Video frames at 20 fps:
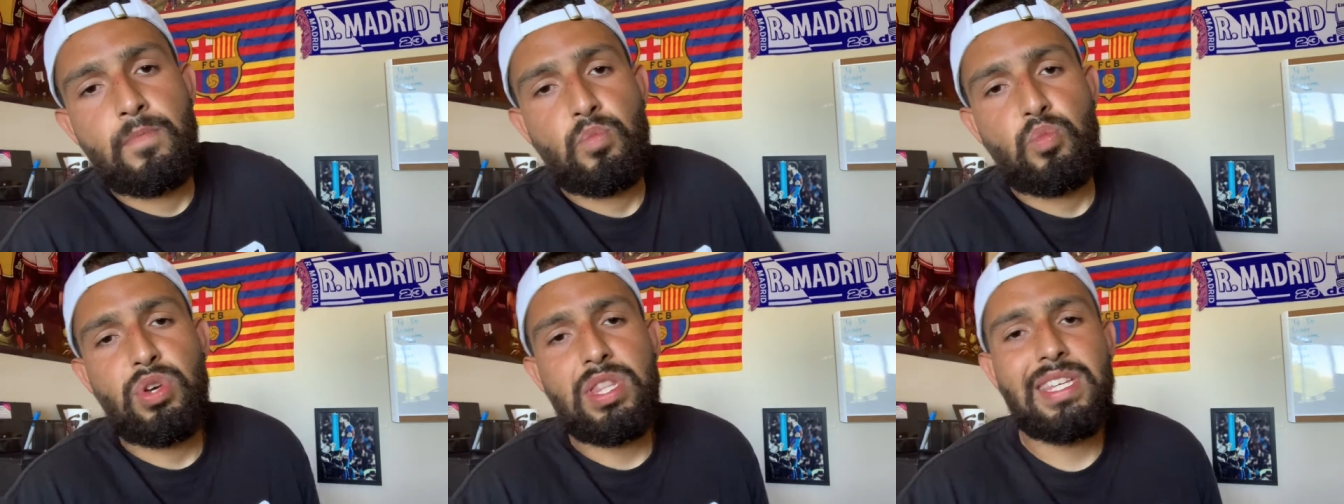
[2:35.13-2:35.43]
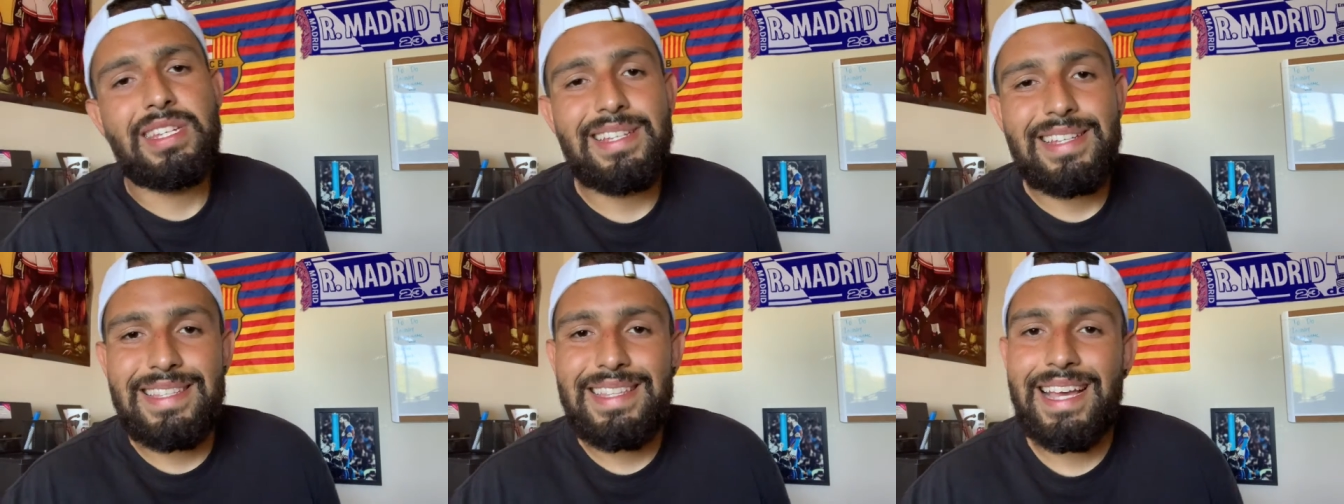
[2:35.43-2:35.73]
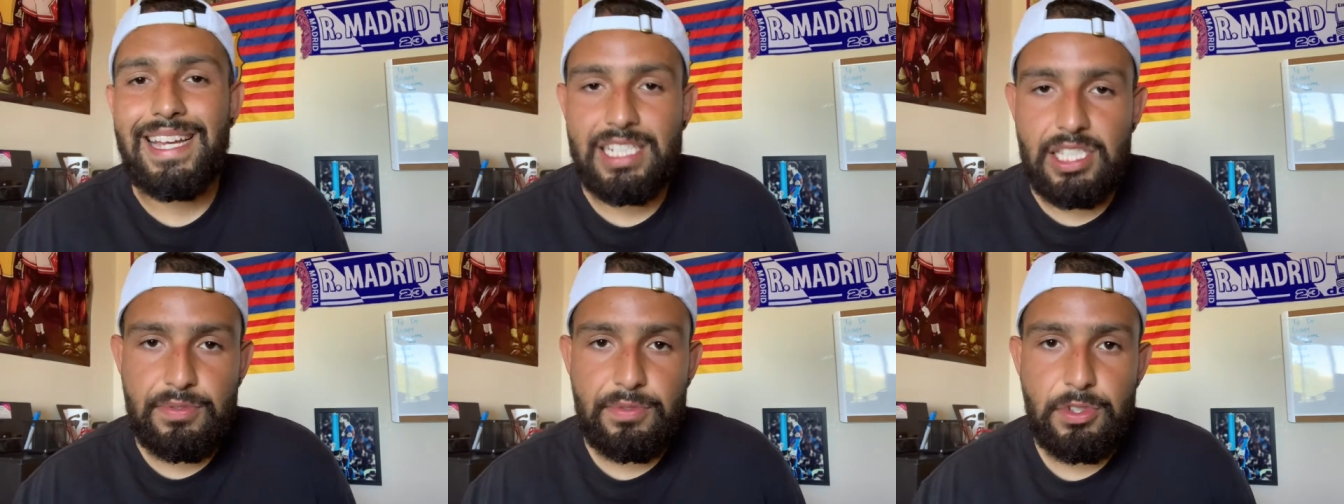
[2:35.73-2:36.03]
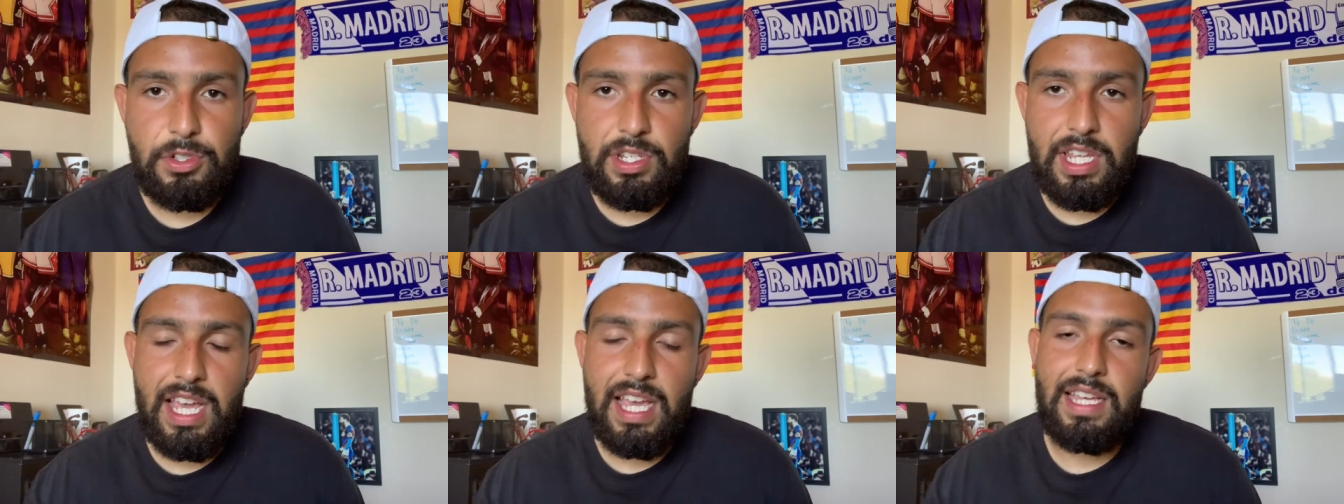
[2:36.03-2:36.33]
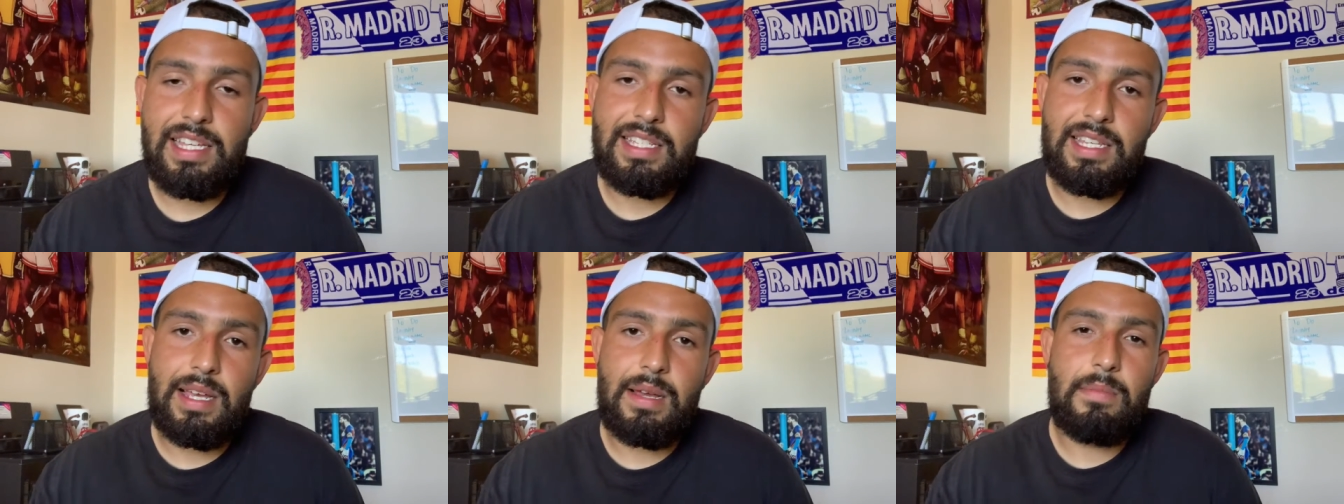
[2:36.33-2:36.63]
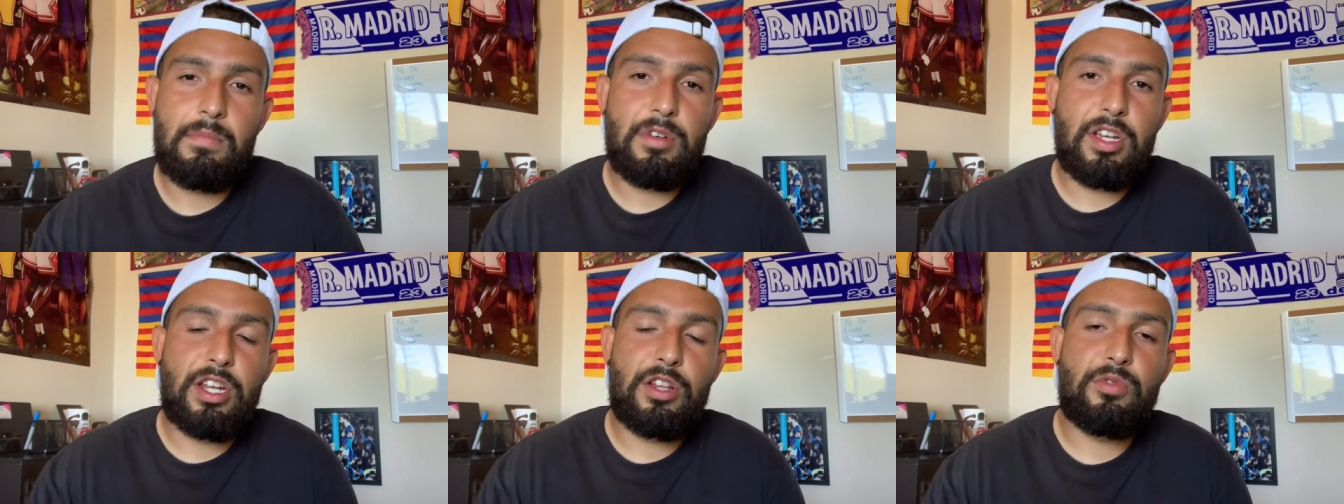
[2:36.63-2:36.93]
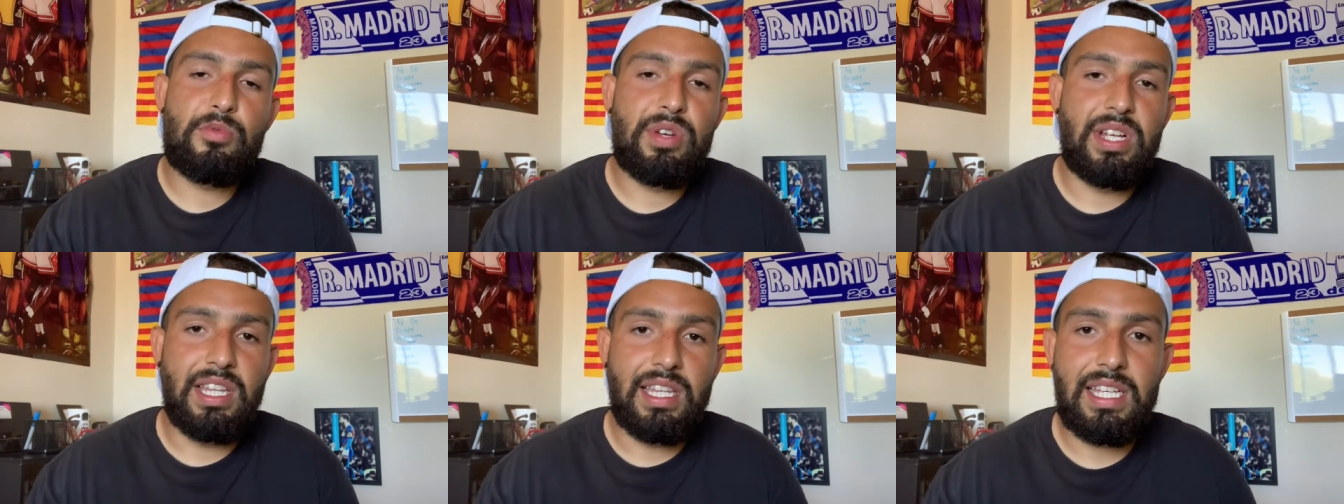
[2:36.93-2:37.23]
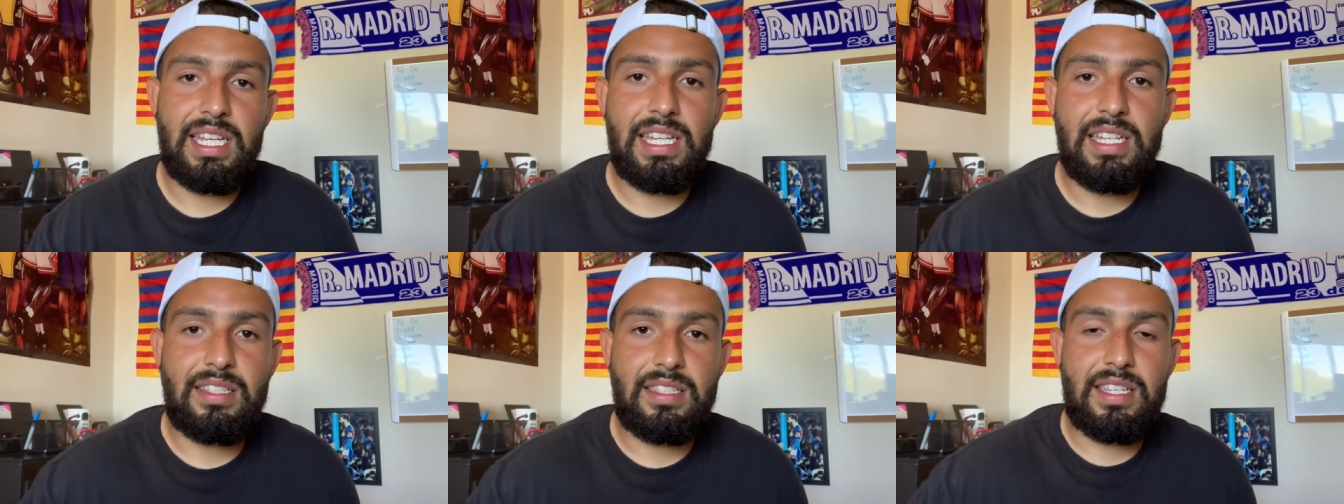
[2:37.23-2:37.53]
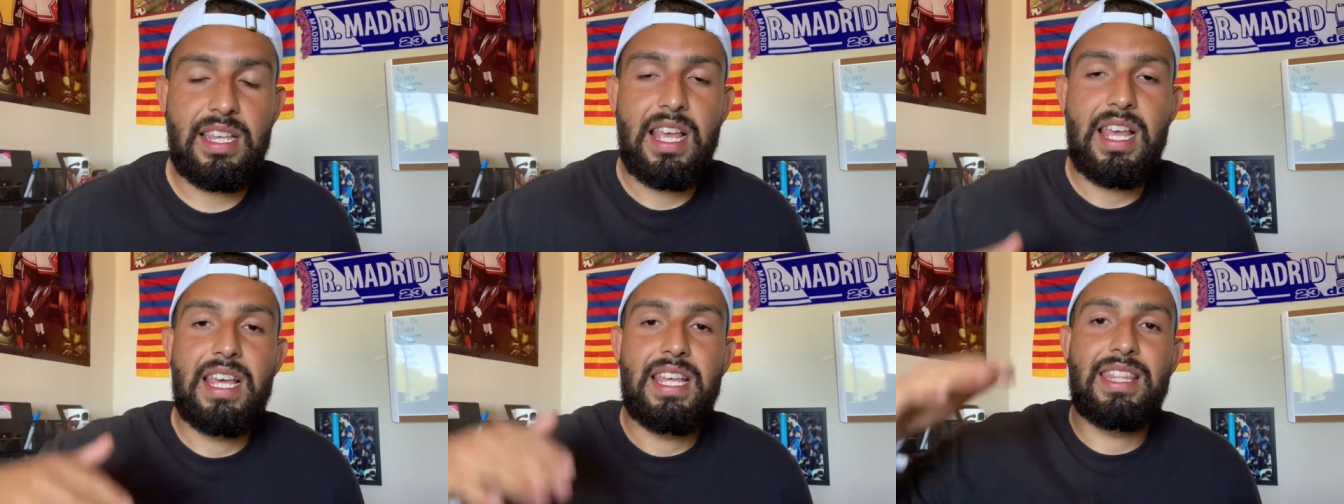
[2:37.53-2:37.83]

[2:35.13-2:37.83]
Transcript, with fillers: Within the next few days, I'm going to release